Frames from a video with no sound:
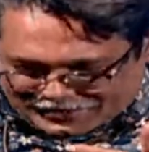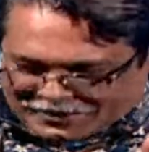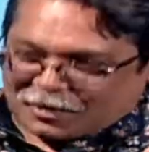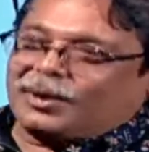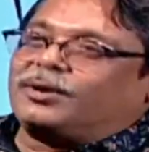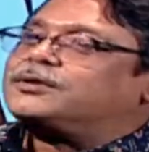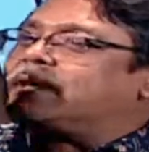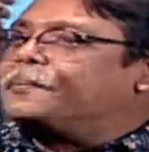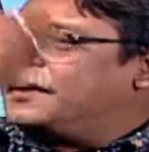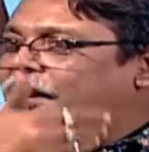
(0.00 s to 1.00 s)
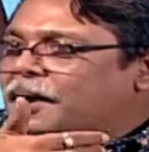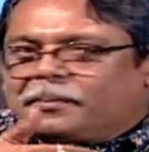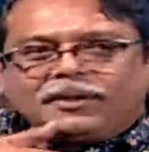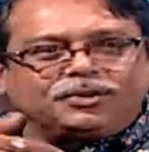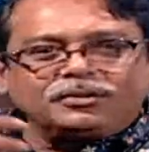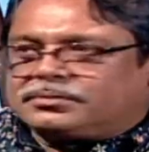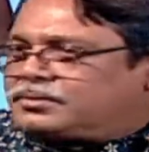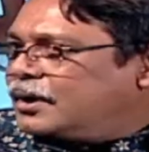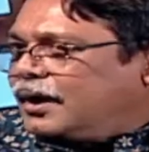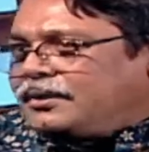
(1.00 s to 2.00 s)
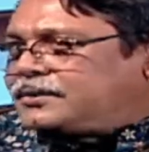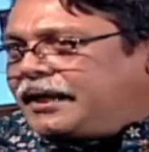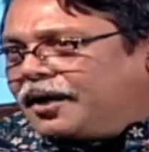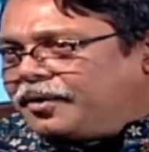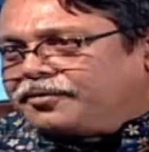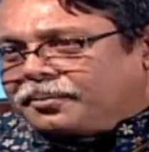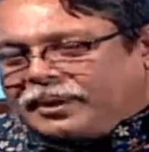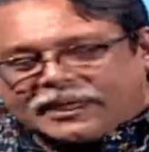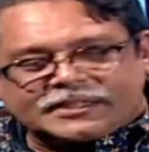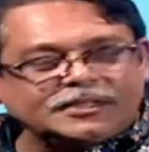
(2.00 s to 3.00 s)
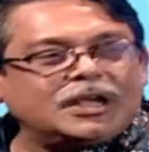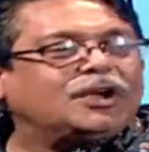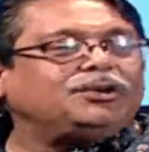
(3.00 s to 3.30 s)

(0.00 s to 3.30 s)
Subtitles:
they will also come there but don't stay away from elections